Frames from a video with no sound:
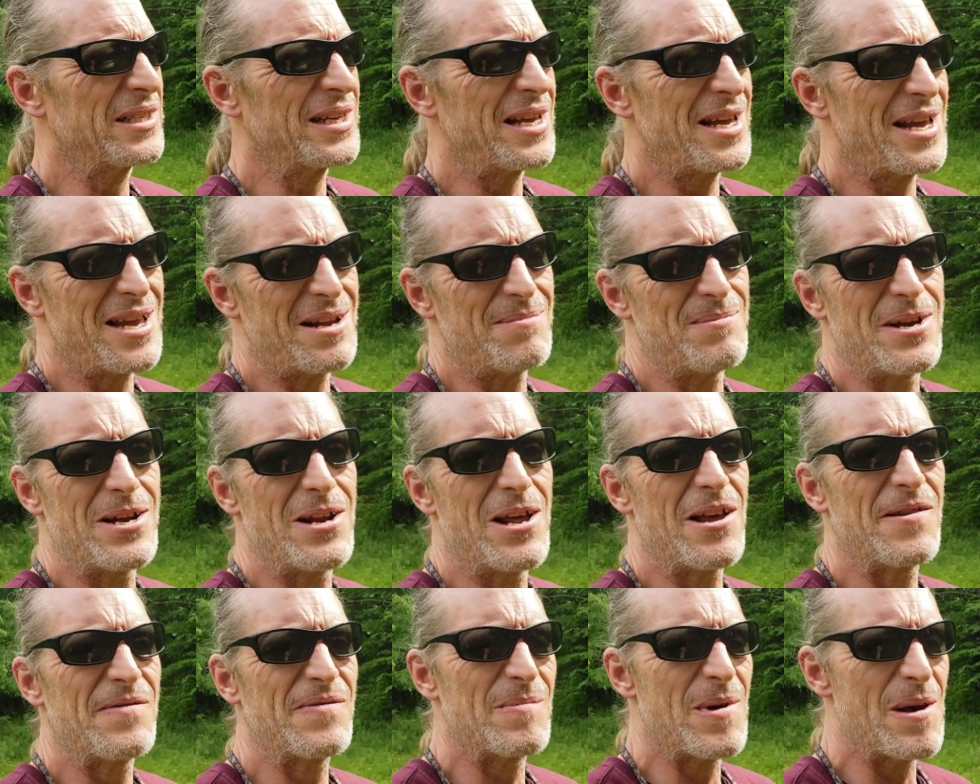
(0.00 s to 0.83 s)
I had my
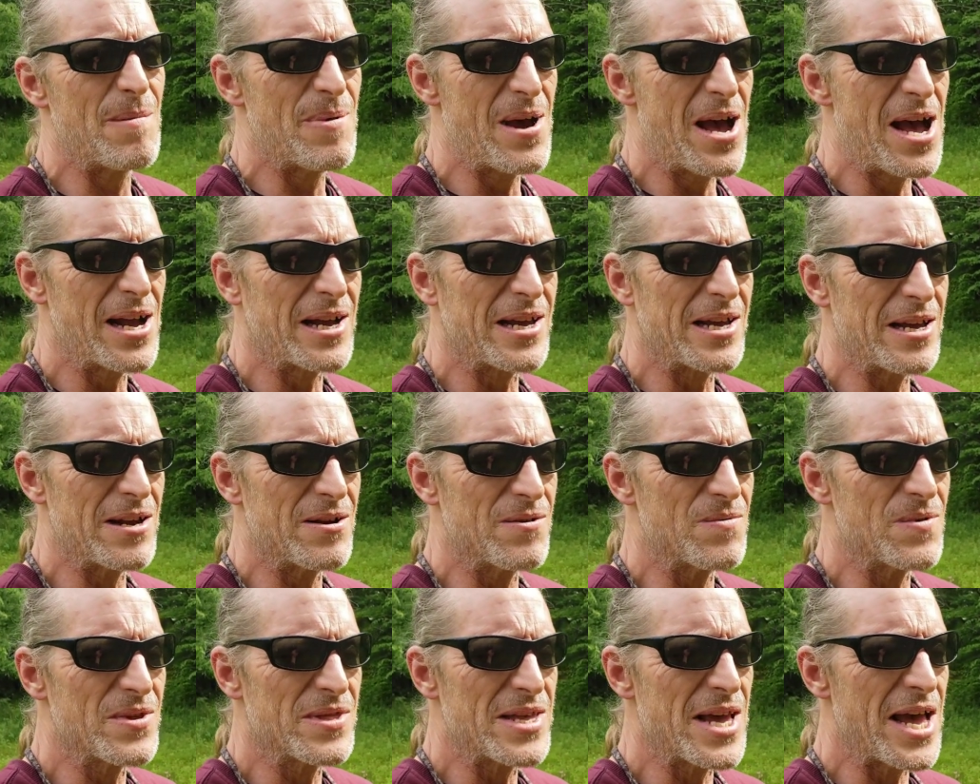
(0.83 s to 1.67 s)
knife in my pocket, and
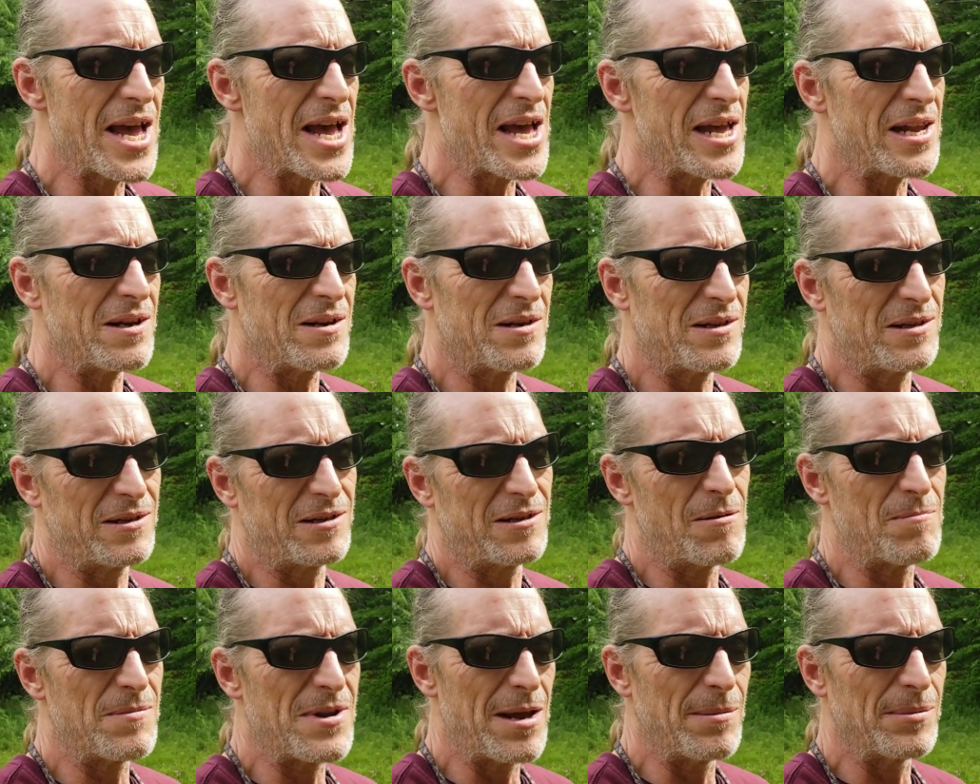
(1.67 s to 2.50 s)
with that,
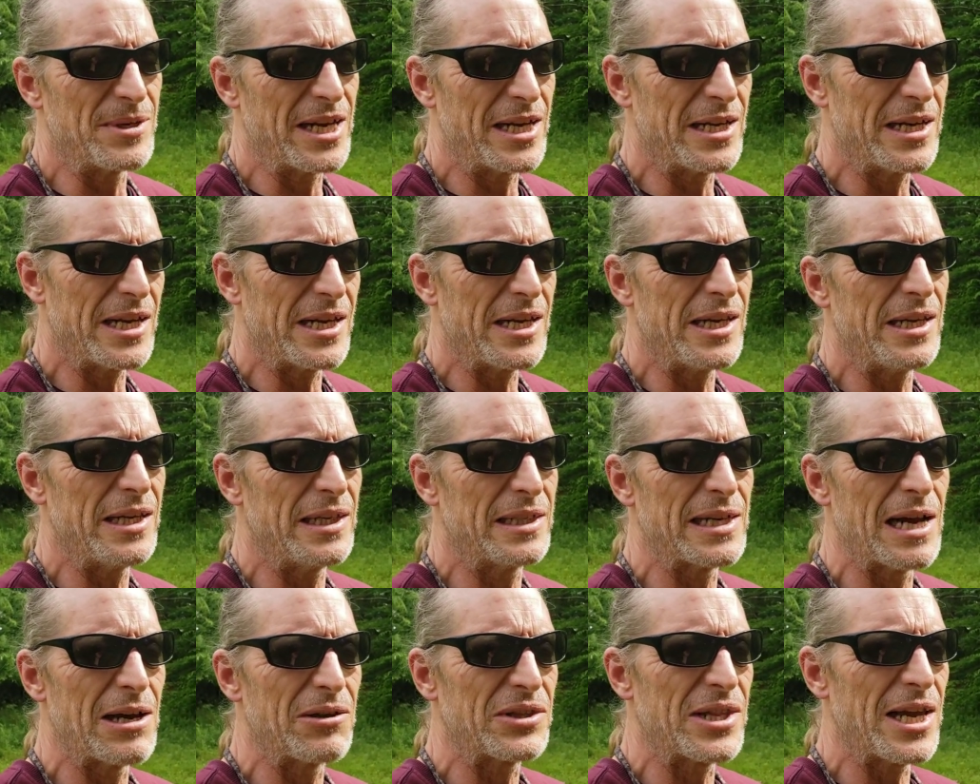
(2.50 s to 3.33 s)
sometimes I had to
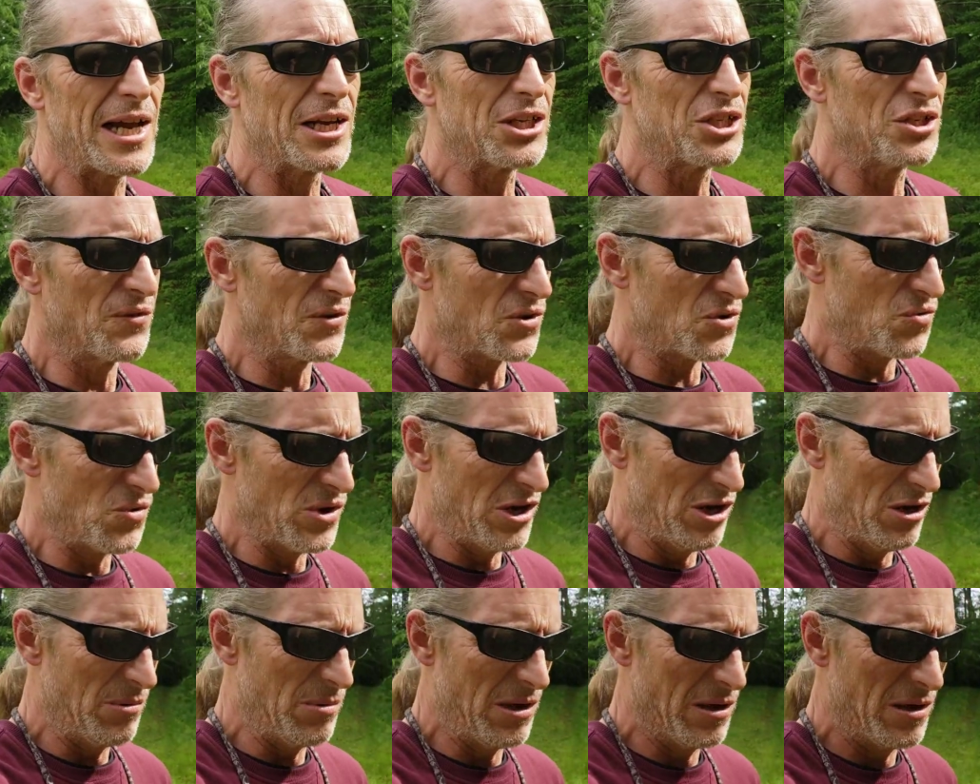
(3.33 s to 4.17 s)
ease out the edge of a
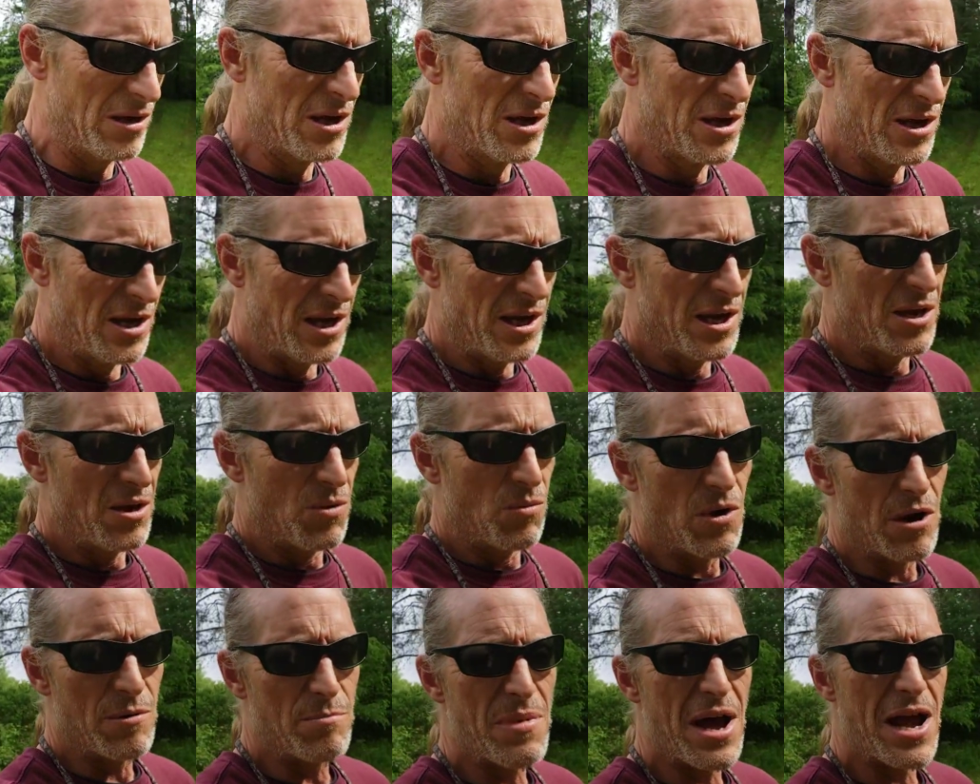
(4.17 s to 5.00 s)
quill. But
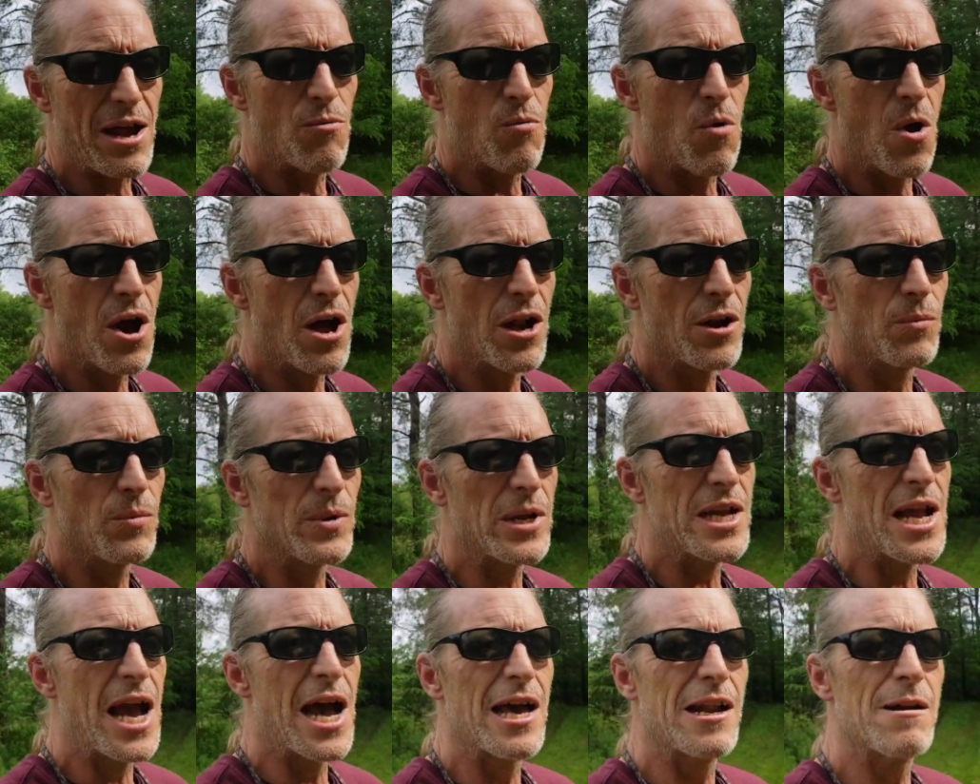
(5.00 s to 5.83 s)
one by one, we
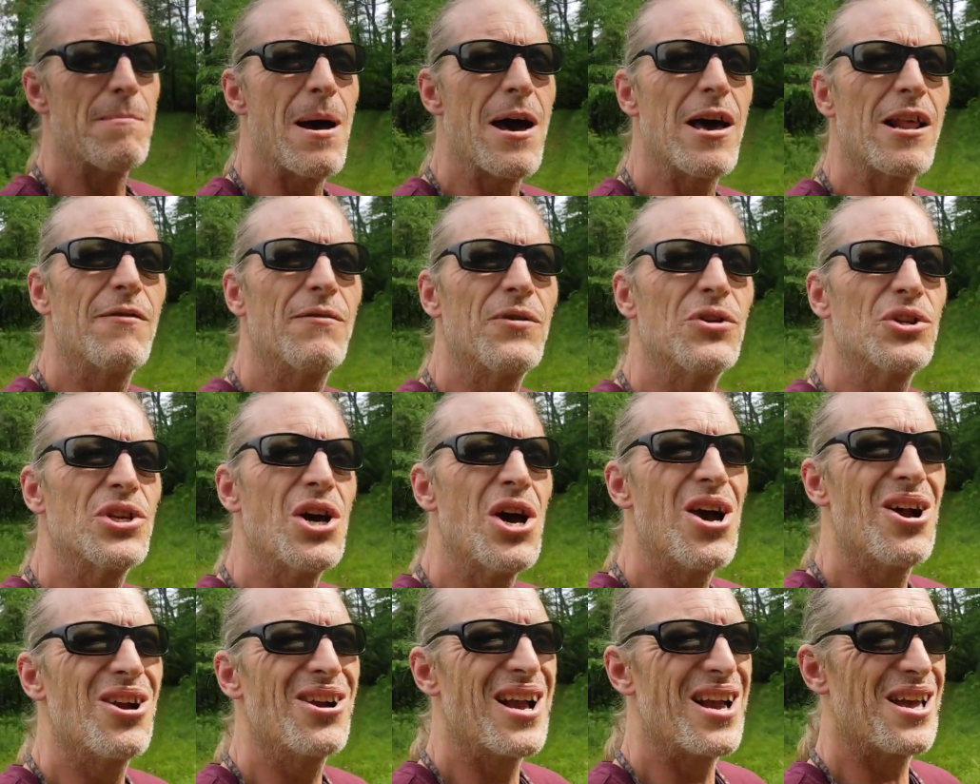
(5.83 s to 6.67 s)
got him out of her
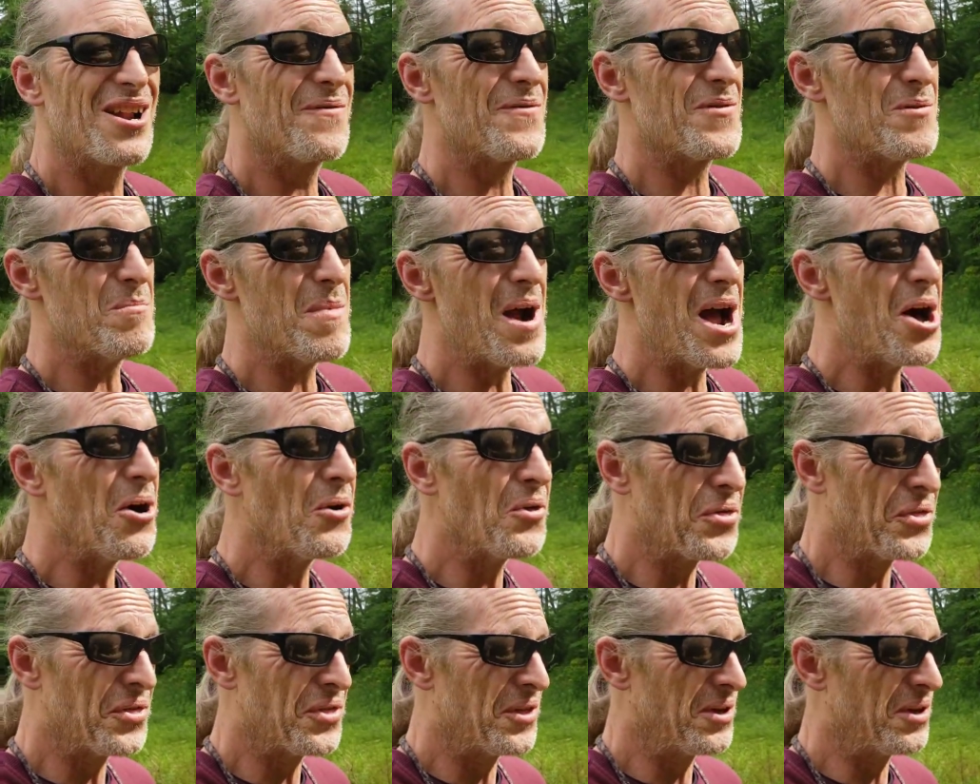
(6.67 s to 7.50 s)
tongue, out of her
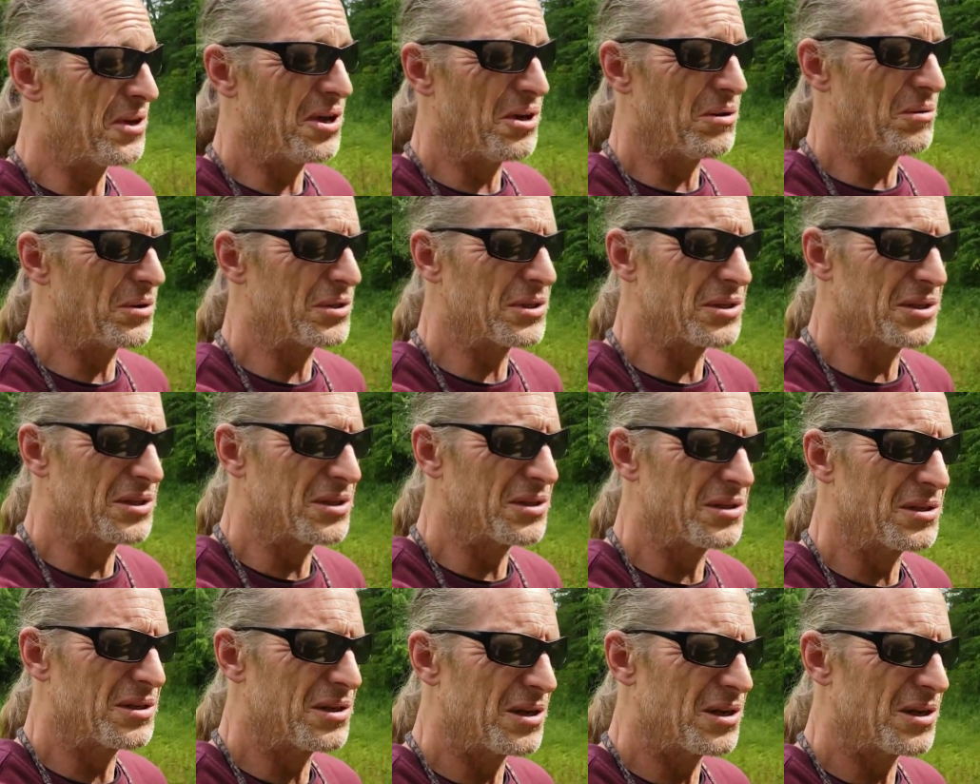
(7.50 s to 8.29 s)
mouth. It was